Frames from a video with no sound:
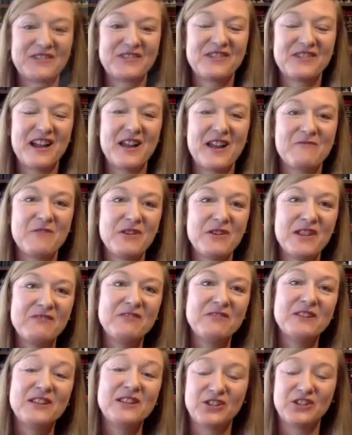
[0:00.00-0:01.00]
Right. Well, they
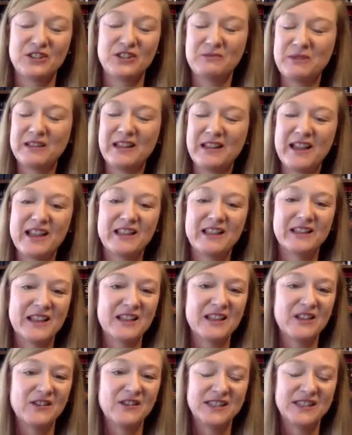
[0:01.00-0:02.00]
really should be. Like
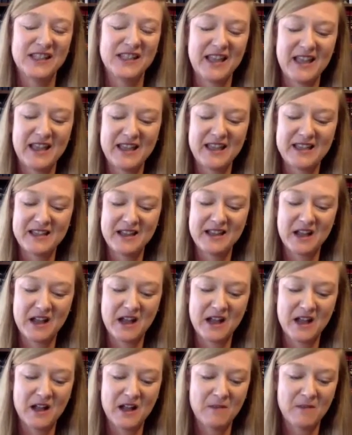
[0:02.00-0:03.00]
you say,
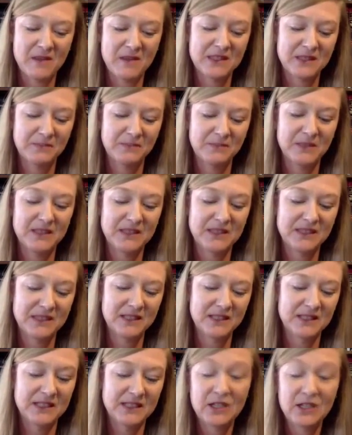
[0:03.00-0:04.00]
it's
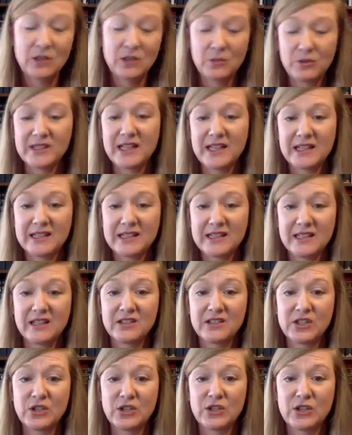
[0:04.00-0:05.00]
considered protected
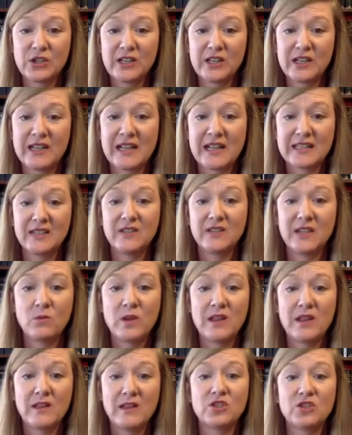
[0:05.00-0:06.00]
concerted activity,
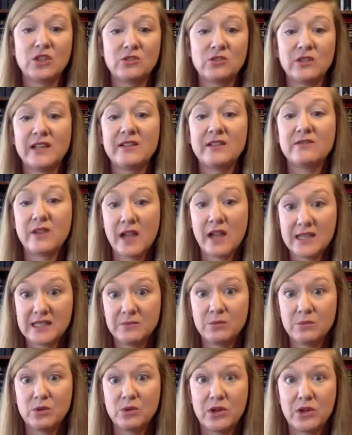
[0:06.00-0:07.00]
and we have generally
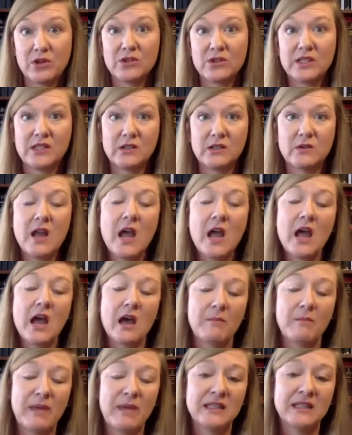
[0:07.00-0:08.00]
advised employers to
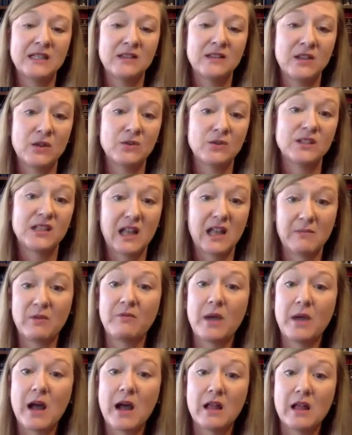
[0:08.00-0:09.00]
abandon those type
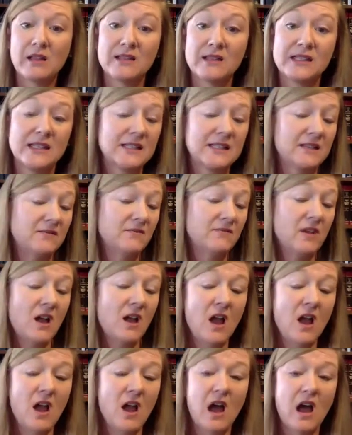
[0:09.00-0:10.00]
of policies. And
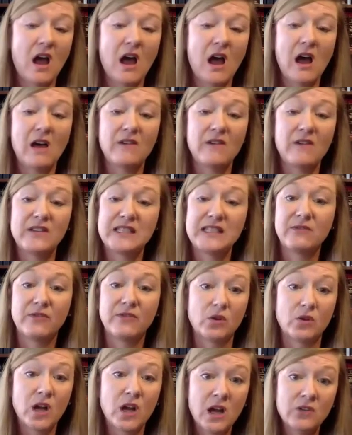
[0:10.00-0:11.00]
obviously, for
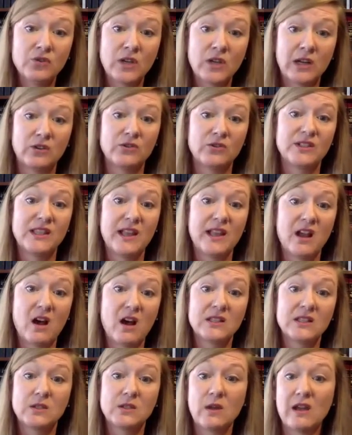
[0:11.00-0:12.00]
federal contractors,
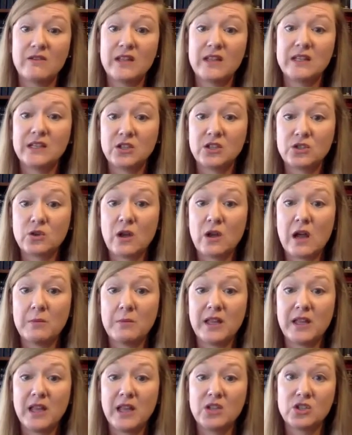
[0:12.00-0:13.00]
they also have the
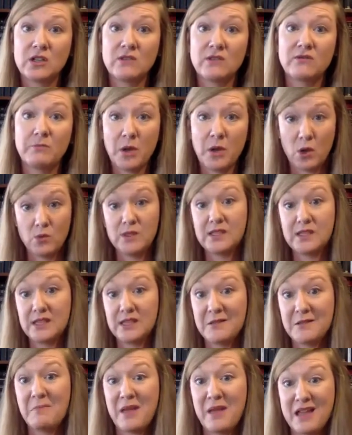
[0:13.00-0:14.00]
additional obligation of
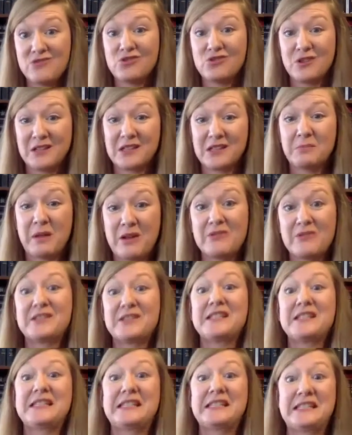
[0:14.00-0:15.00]
posting the pay
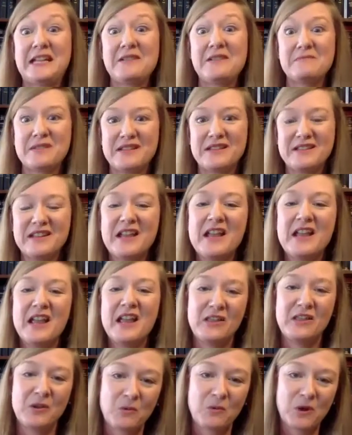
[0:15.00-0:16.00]
transparency statement
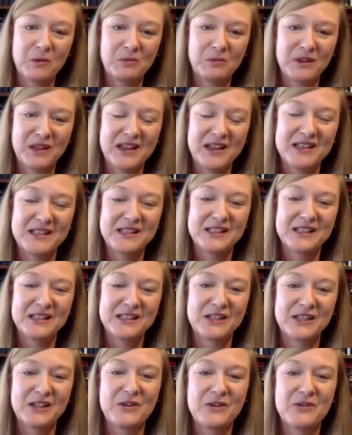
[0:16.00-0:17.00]
in the workplace.
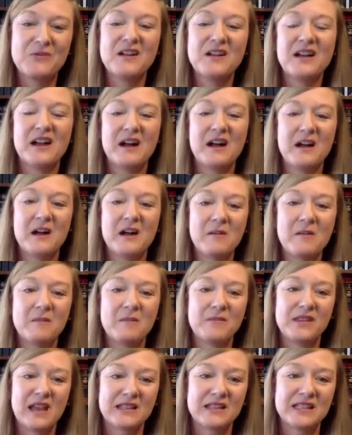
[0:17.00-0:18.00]
So
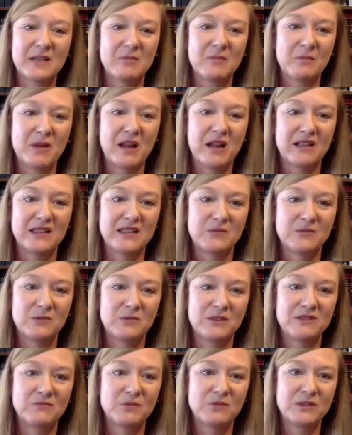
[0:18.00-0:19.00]
that type of
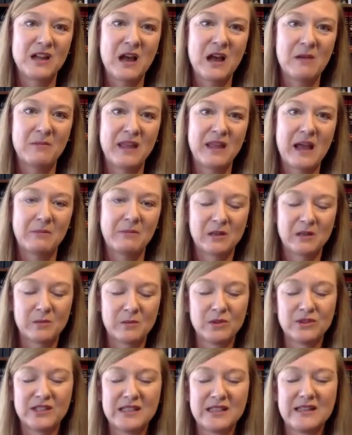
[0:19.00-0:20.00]
policy would not be
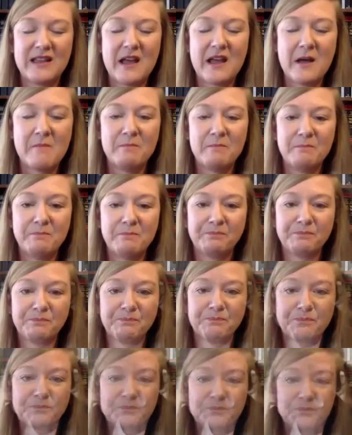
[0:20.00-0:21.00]
applicable to them.
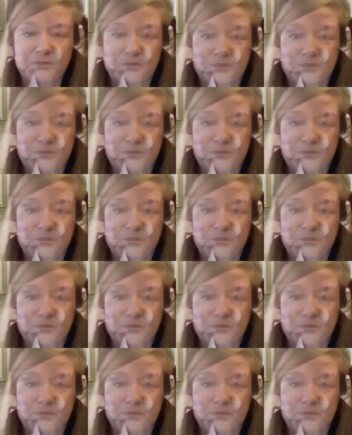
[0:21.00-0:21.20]
Yes.